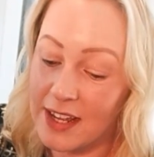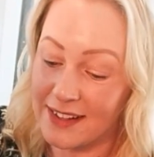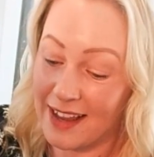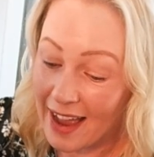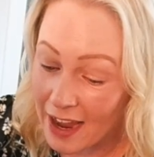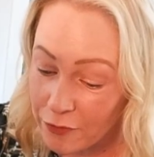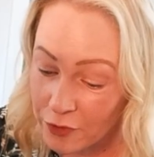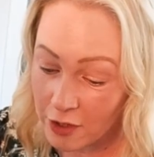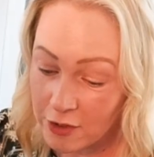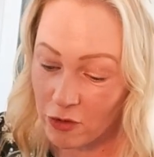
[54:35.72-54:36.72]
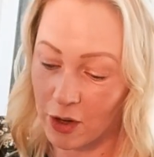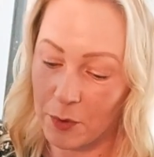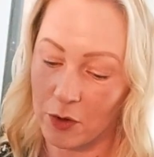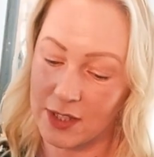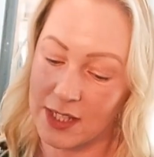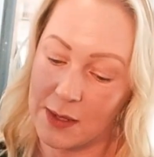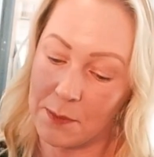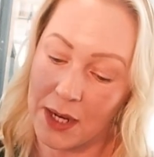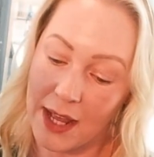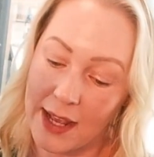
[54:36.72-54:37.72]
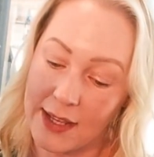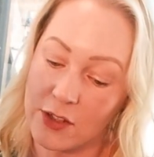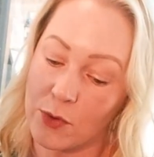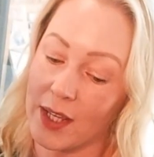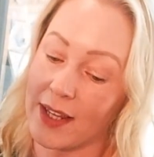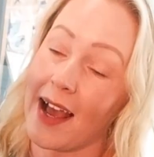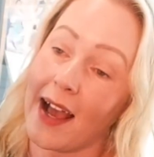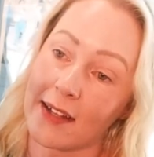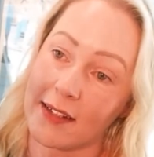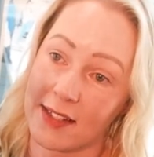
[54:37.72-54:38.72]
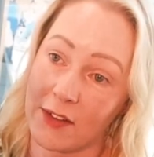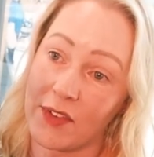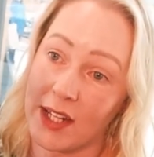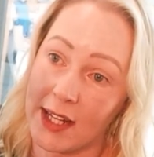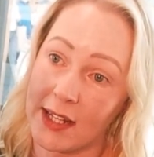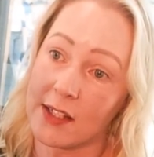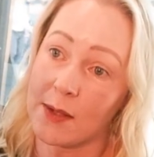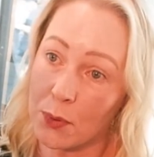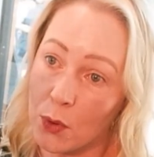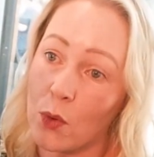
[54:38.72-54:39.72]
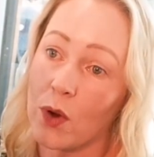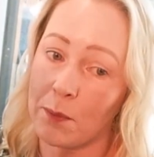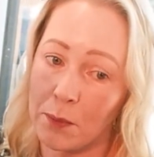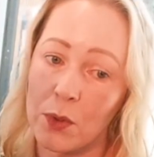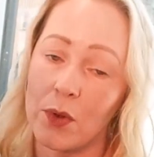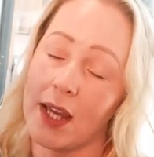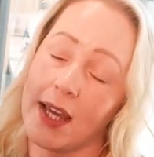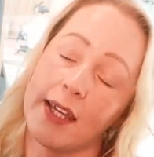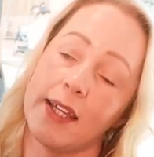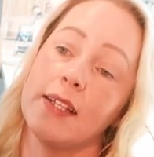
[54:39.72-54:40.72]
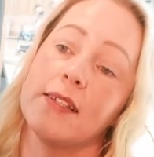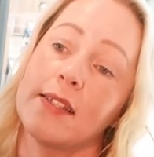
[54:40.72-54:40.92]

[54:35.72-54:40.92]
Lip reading: to have those right policies in place so we can actively support employees.